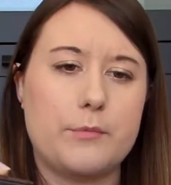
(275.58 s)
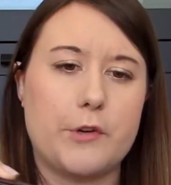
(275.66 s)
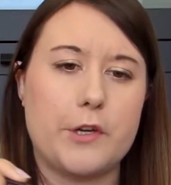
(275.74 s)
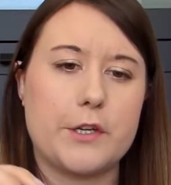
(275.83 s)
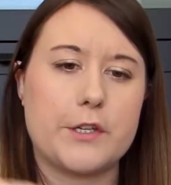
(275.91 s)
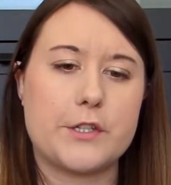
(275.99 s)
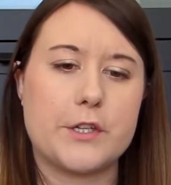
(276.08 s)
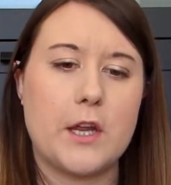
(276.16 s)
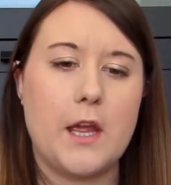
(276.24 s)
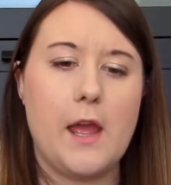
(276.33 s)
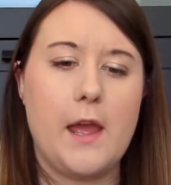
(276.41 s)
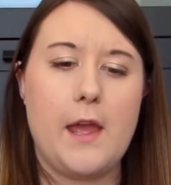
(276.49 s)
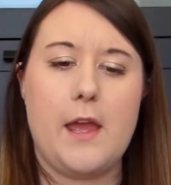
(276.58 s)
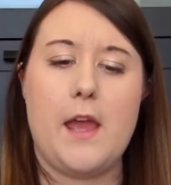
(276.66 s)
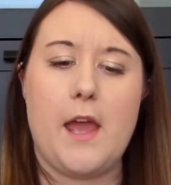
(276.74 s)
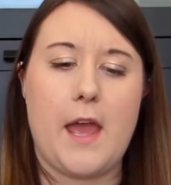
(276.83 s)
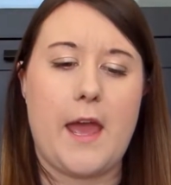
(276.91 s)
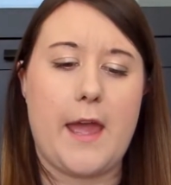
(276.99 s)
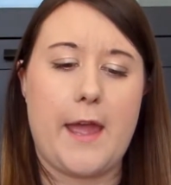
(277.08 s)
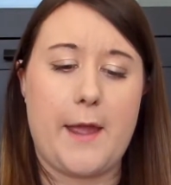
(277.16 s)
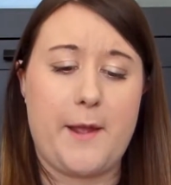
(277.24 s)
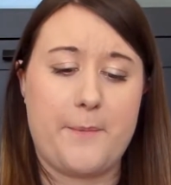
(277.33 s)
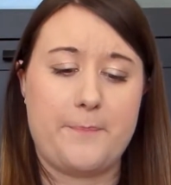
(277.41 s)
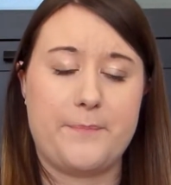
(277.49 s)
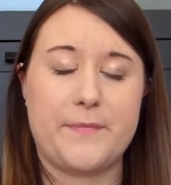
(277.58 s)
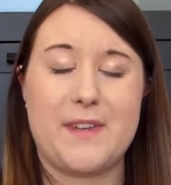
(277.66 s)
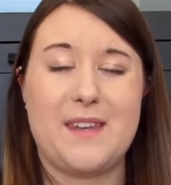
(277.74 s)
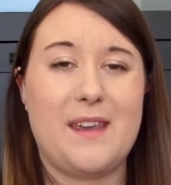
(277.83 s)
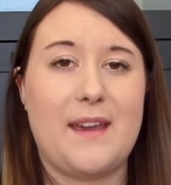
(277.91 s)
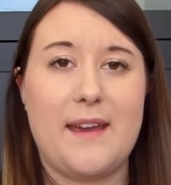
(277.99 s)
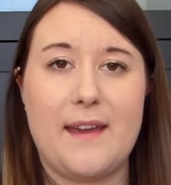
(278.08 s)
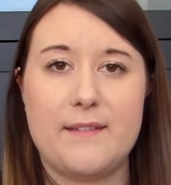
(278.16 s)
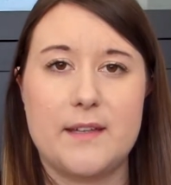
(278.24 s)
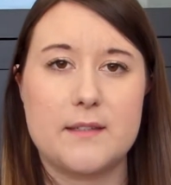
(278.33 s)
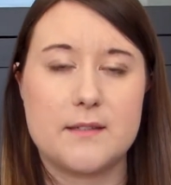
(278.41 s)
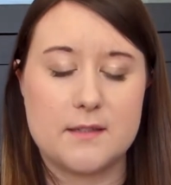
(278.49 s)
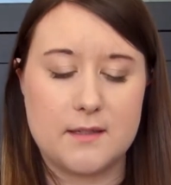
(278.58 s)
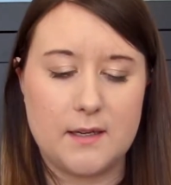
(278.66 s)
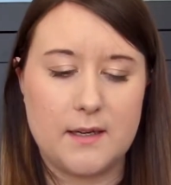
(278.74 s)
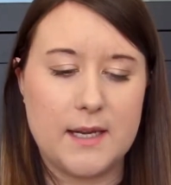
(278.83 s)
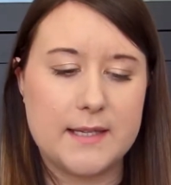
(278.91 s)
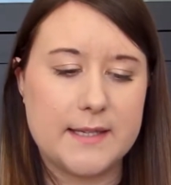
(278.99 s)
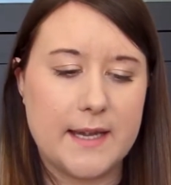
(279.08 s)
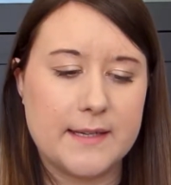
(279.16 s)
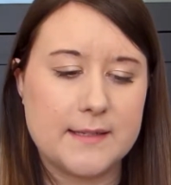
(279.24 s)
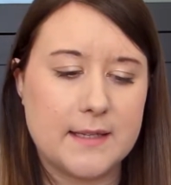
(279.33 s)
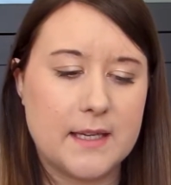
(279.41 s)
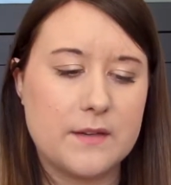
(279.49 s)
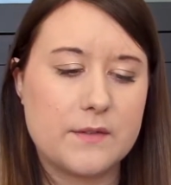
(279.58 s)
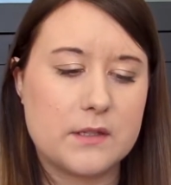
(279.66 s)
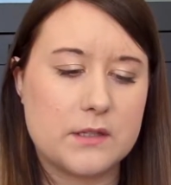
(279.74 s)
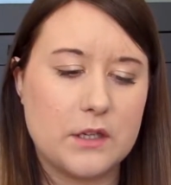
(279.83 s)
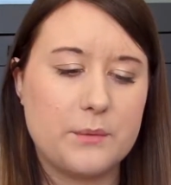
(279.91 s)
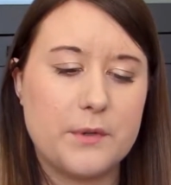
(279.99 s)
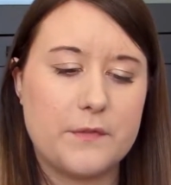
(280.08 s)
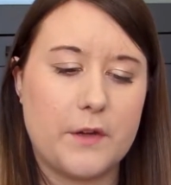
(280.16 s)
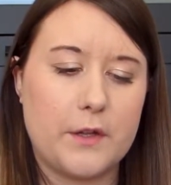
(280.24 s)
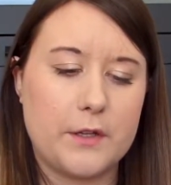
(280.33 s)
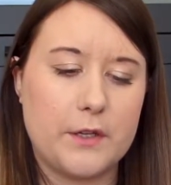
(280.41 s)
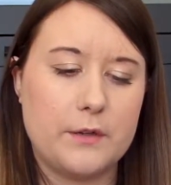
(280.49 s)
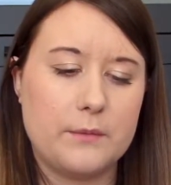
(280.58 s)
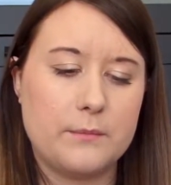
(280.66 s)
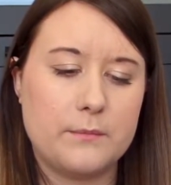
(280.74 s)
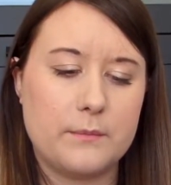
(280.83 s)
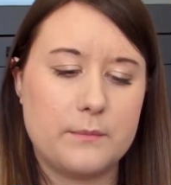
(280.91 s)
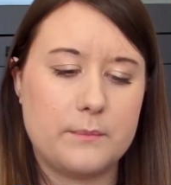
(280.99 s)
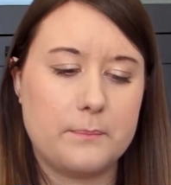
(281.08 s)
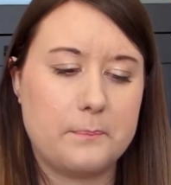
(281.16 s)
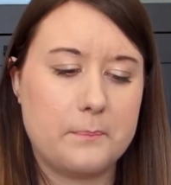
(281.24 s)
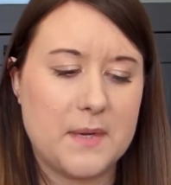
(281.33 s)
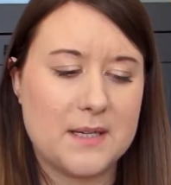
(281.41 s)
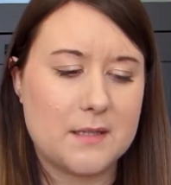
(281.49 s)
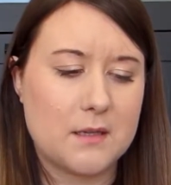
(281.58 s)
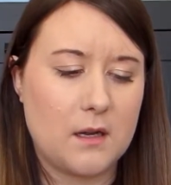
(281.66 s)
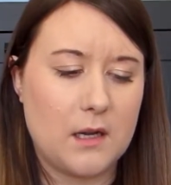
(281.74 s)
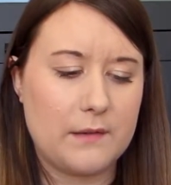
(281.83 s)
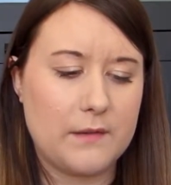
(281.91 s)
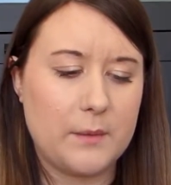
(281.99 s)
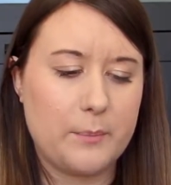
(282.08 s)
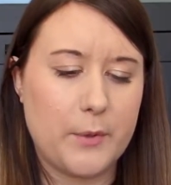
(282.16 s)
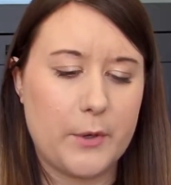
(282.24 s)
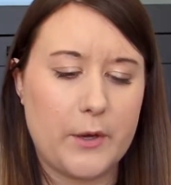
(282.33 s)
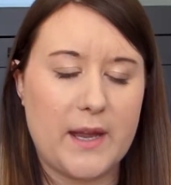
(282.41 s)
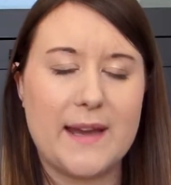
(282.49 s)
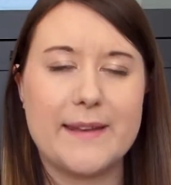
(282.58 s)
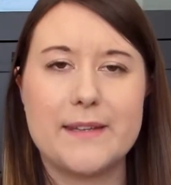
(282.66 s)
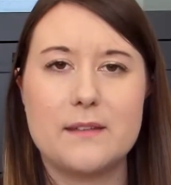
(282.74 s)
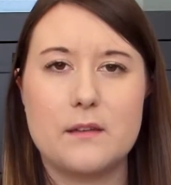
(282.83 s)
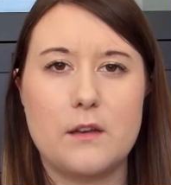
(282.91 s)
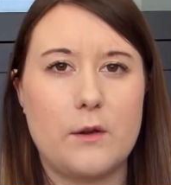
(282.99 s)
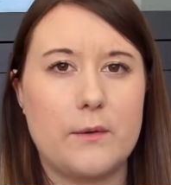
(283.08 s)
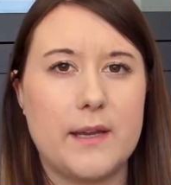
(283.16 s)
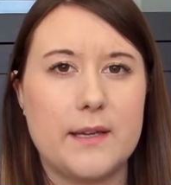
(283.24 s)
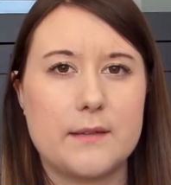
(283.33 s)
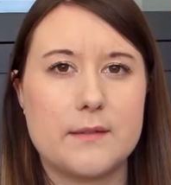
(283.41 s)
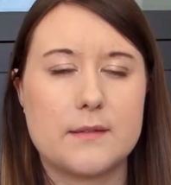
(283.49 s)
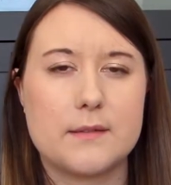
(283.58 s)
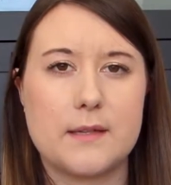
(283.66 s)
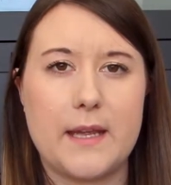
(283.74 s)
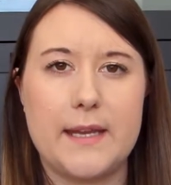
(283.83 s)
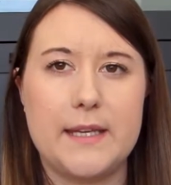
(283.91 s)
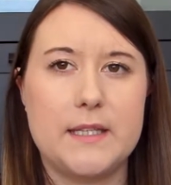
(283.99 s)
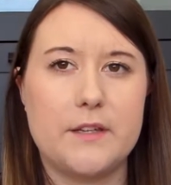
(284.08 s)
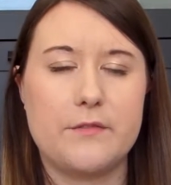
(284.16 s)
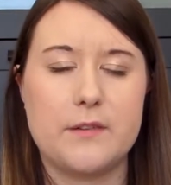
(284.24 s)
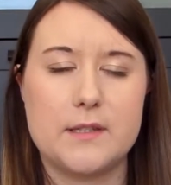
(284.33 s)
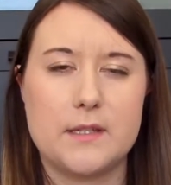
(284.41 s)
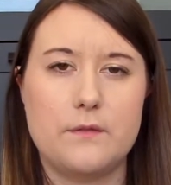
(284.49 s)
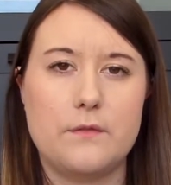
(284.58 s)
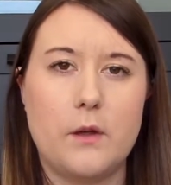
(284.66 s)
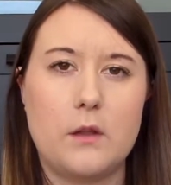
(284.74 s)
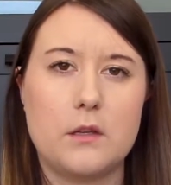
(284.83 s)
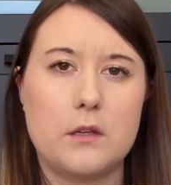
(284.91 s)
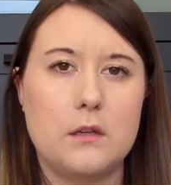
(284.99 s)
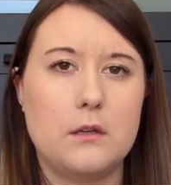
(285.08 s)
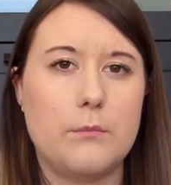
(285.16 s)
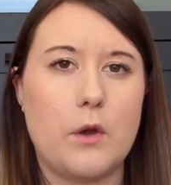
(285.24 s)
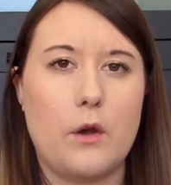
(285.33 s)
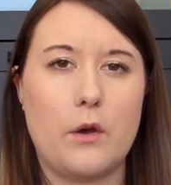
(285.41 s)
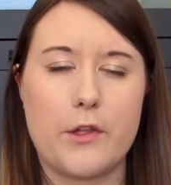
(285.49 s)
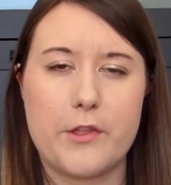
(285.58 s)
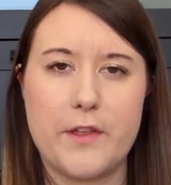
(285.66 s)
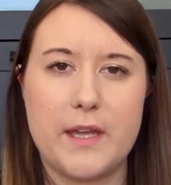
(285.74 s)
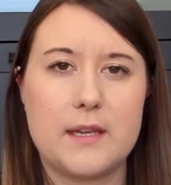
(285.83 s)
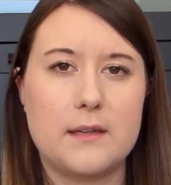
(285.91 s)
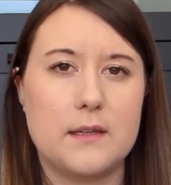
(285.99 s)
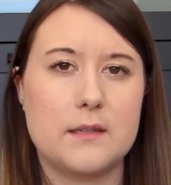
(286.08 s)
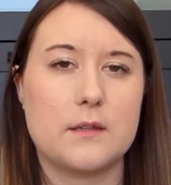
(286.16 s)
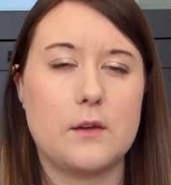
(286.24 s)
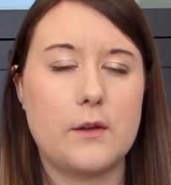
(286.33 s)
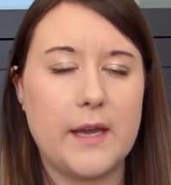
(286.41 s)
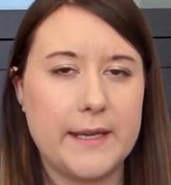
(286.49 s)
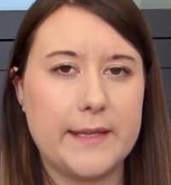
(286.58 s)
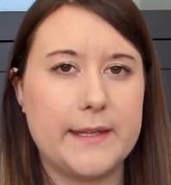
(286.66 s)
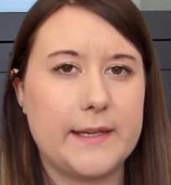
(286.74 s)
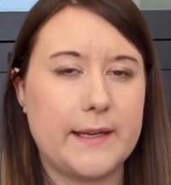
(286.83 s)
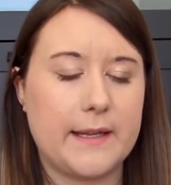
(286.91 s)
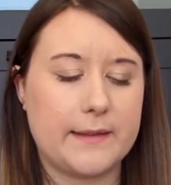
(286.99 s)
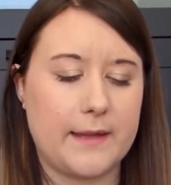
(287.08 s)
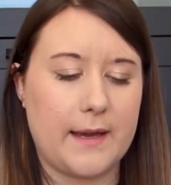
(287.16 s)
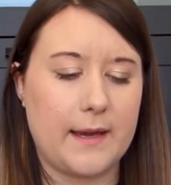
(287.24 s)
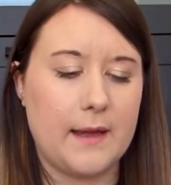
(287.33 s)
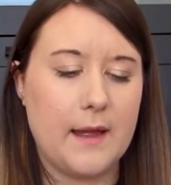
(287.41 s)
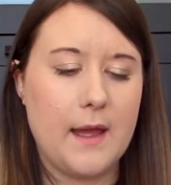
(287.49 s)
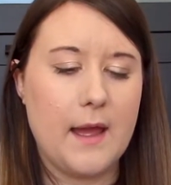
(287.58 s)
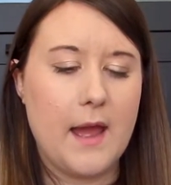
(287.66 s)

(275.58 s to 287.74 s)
brush. Yeah, it doesn't, it says it gives super volume mascara, but I didn't notice any difference in volume or thickness or anything like that.